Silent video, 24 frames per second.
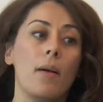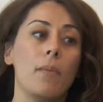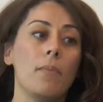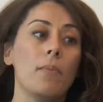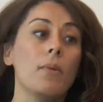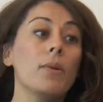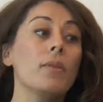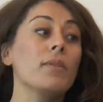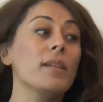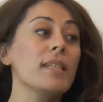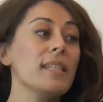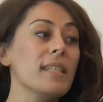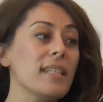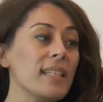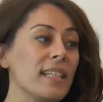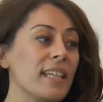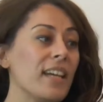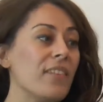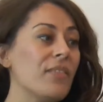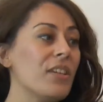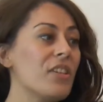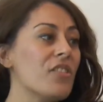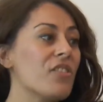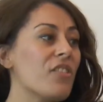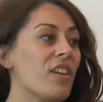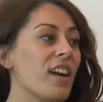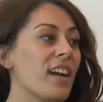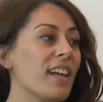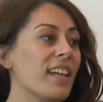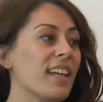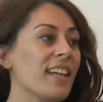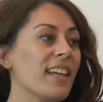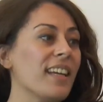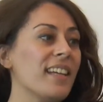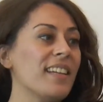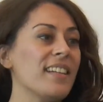more recently I've been
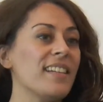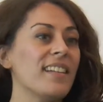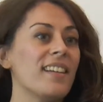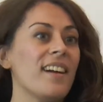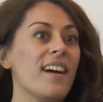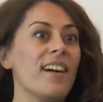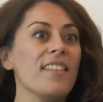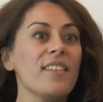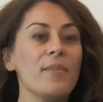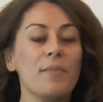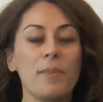tracking other